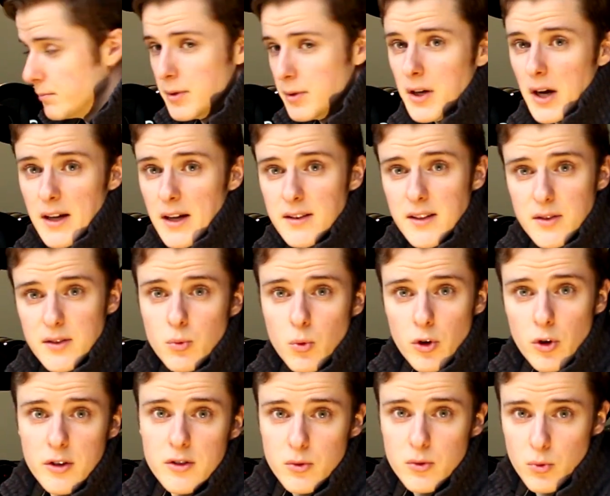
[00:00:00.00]
and that
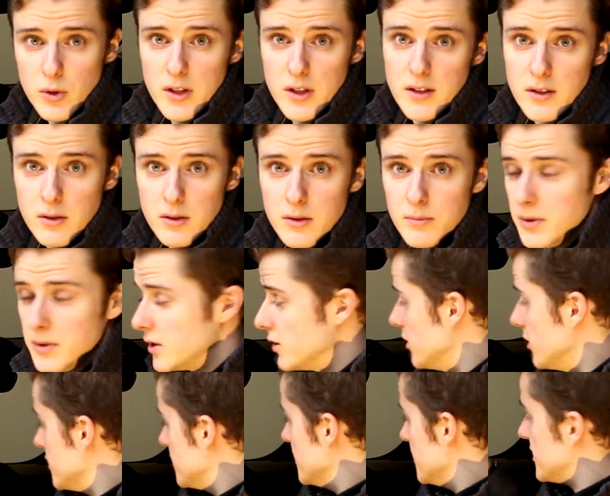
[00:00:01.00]
worked really good
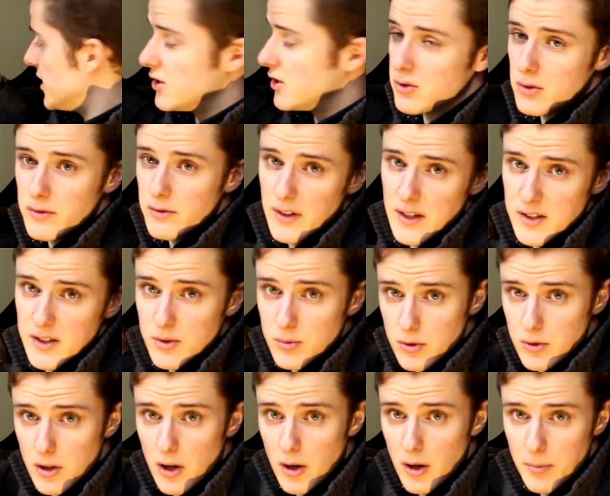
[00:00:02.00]
because the central vents
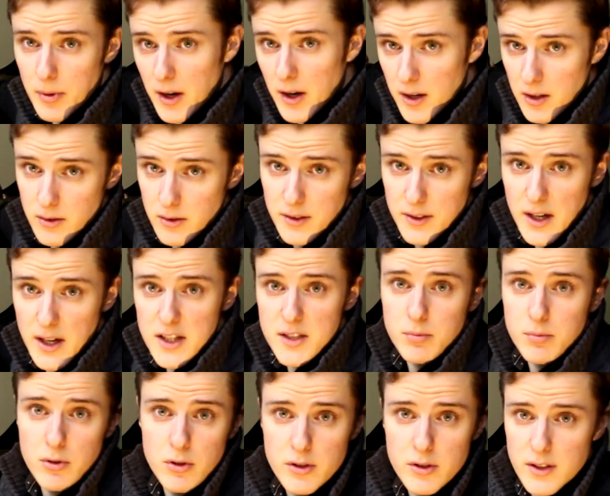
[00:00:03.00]
were up high on the
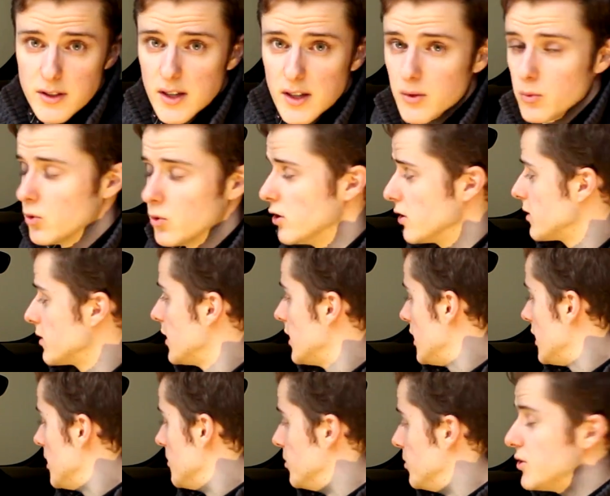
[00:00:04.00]
dashboard, and that worked.
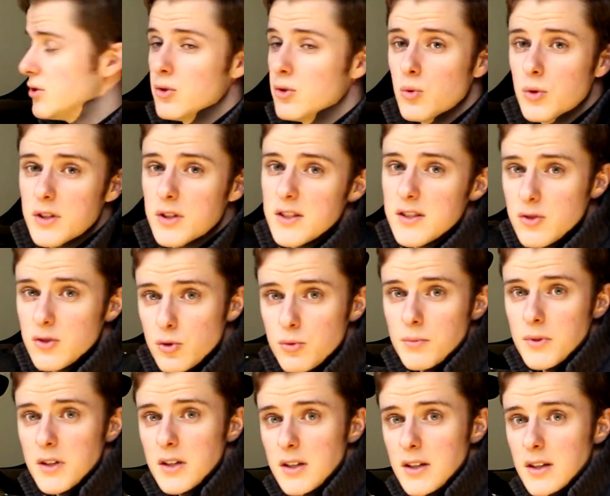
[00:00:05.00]
But with this new
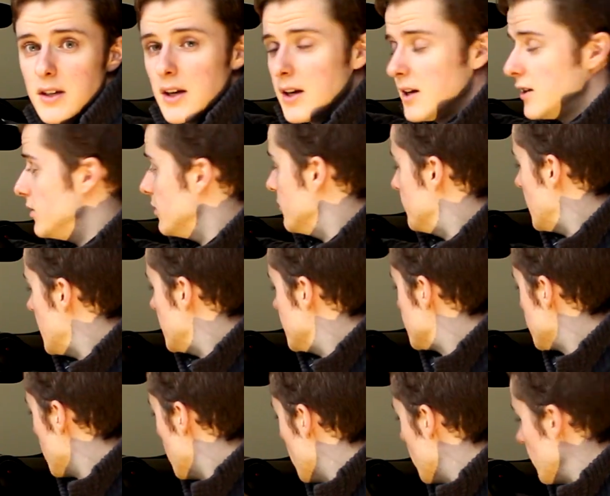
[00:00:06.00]
Mini, the
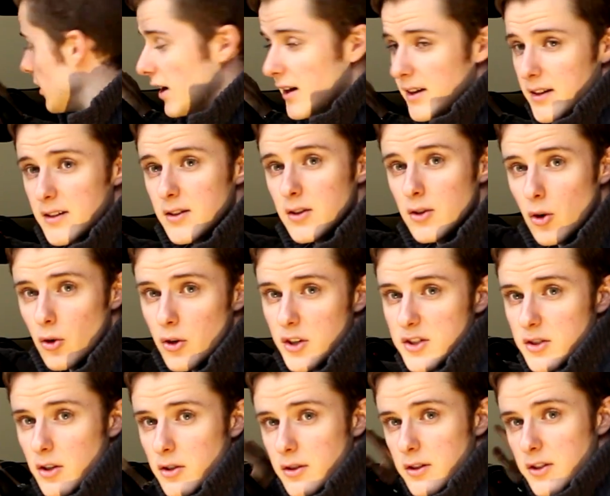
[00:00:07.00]
vents are like
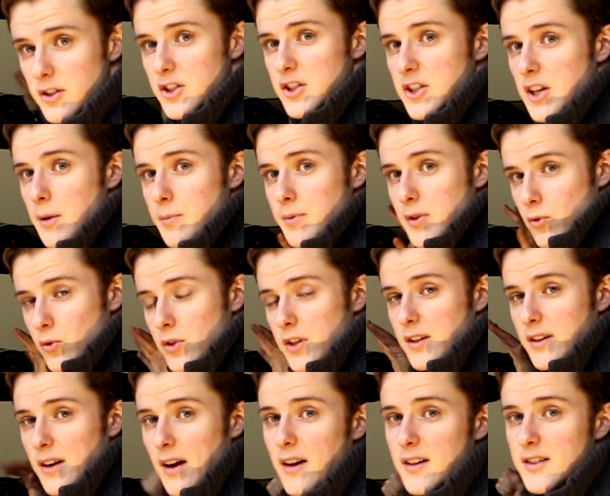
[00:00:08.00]
horizontally shaped and
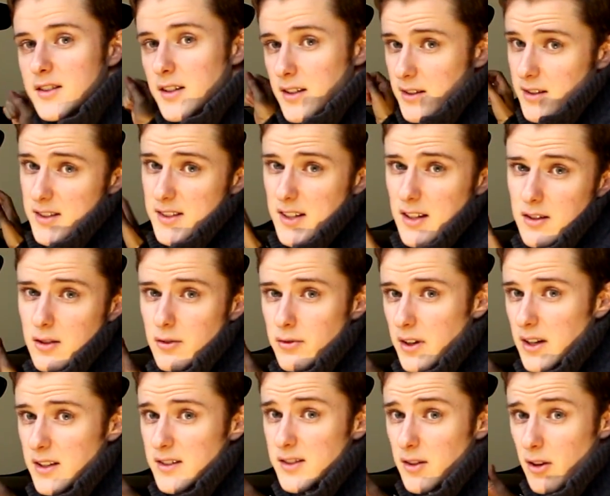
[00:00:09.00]
really nice, and the center
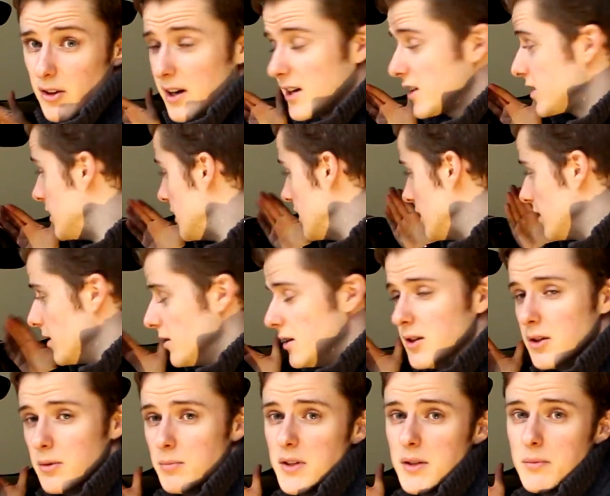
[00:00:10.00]
vents are actually a
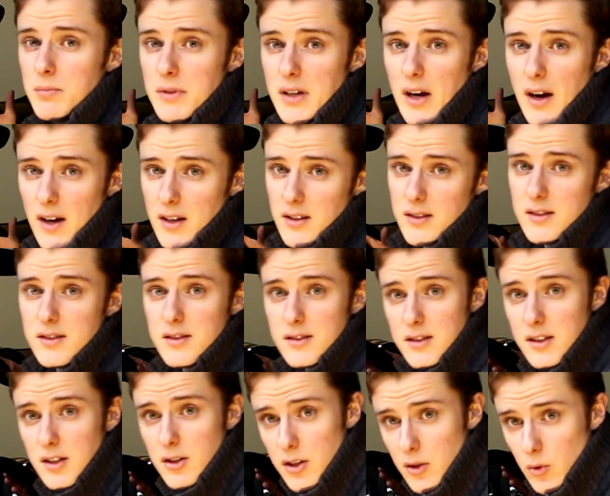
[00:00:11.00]
little bit behind the
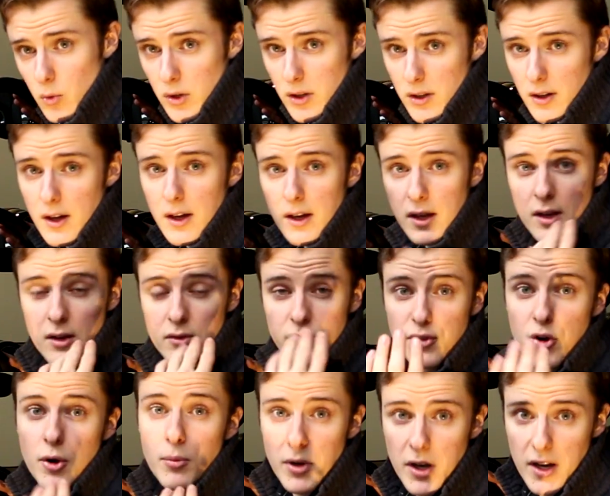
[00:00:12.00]
steering wheel
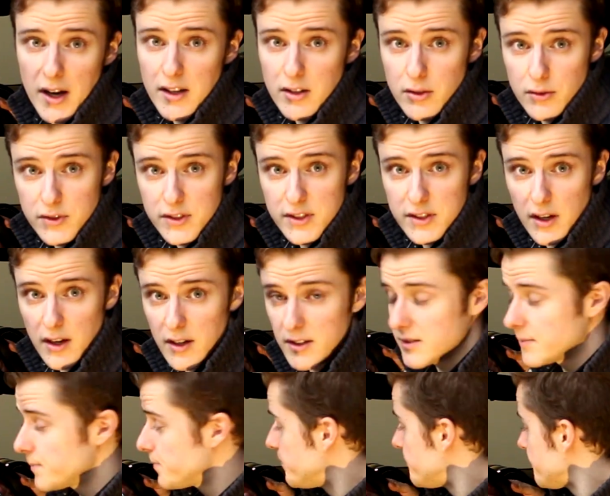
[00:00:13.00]
from a line of
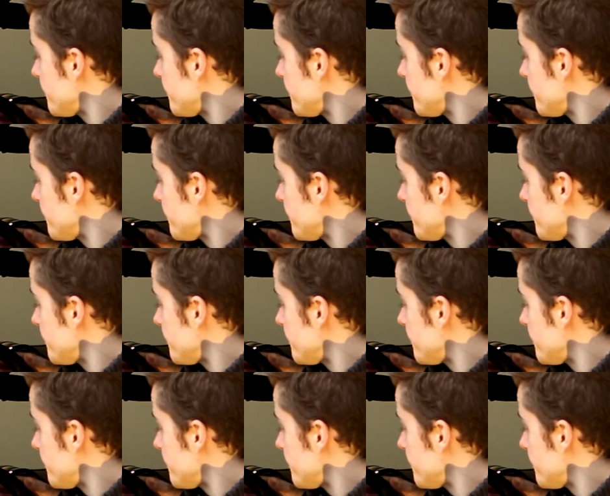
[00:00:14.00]
sight.